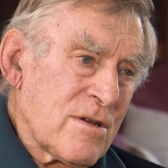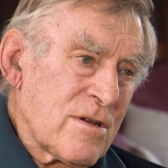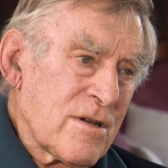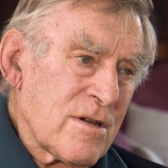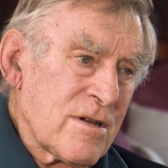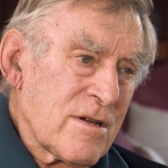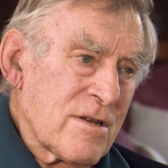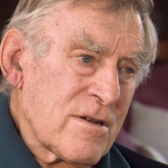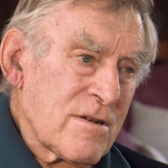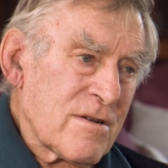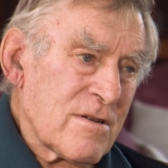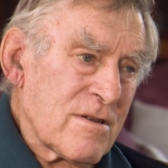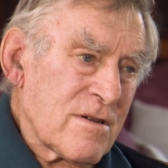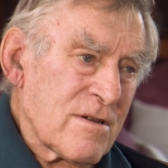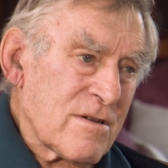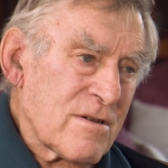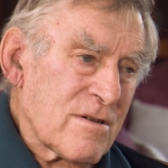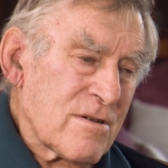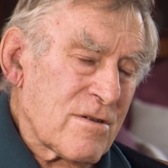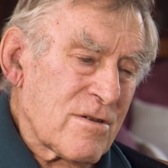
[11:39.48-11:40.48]
and, and
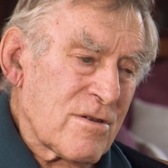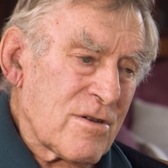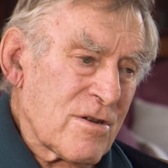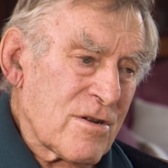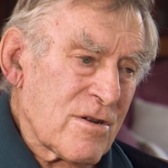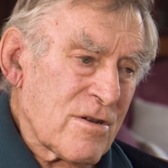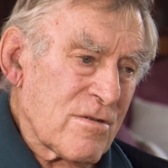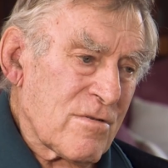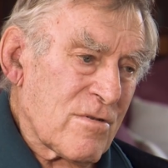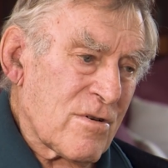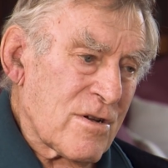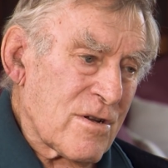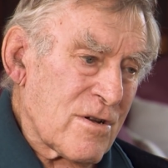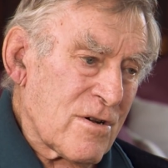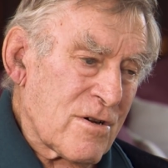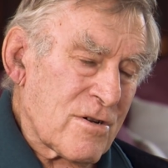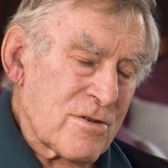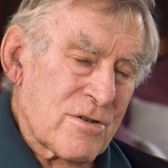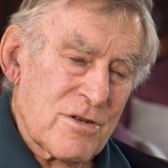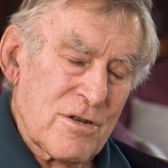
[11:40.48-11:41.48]
uh, you know,
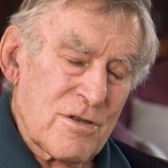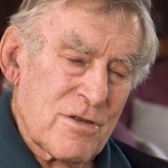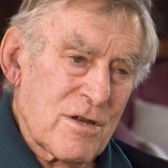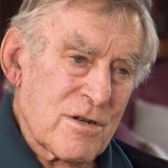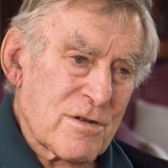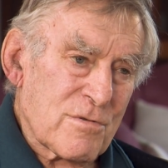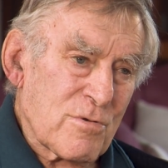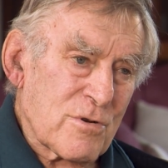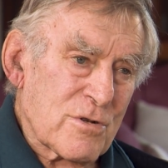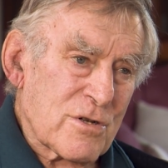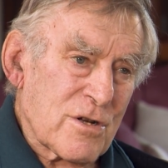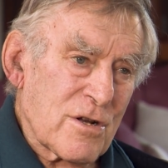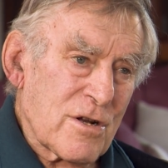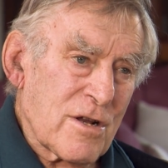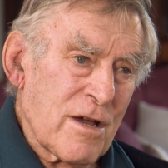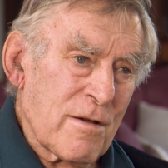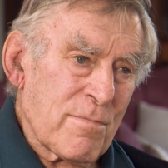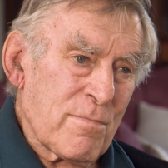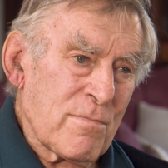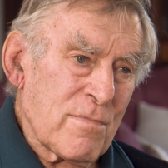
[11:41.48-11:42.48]
I, I said, that's what's going
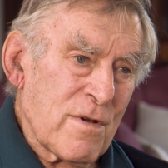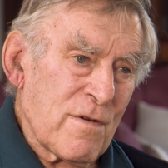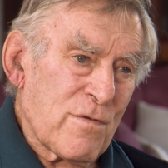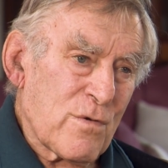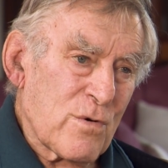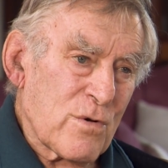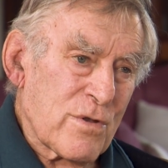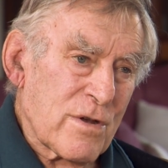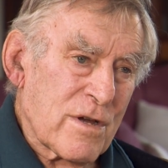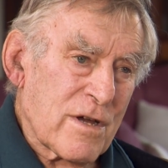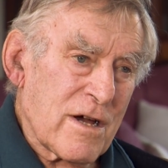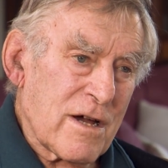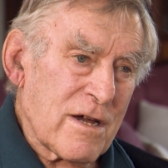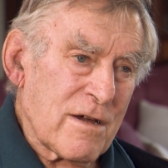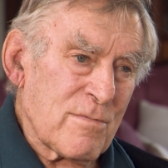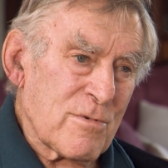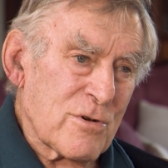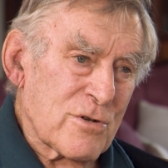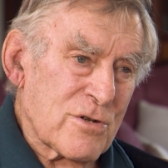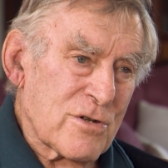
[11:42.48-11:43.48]
to happen before the
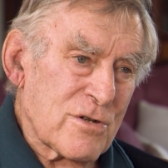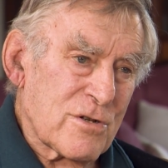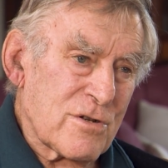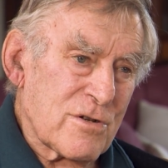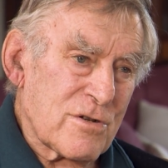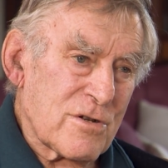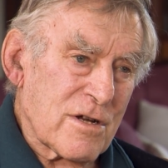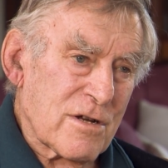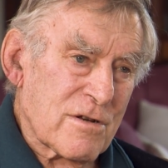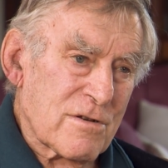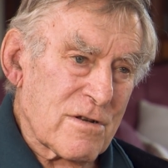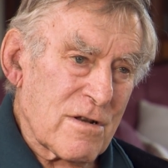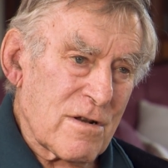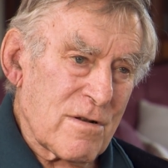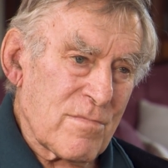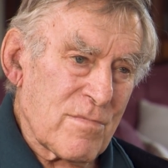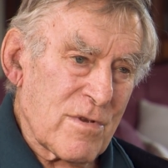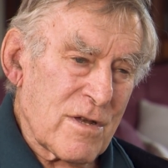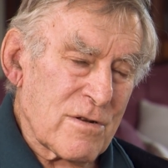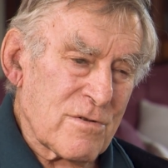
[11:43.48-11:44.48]
game. I said to Jack
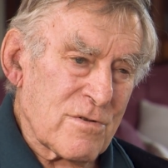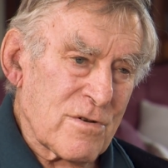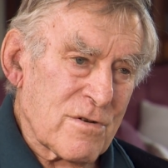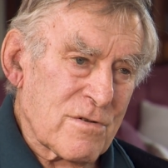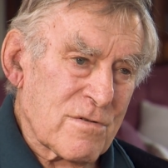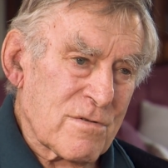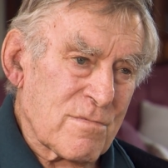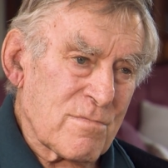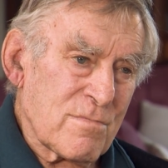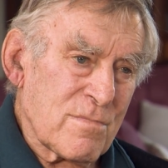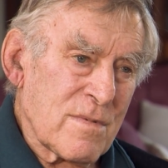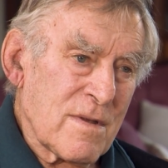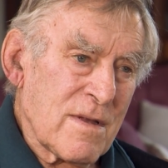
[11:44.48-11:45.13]
Sullivan, they just.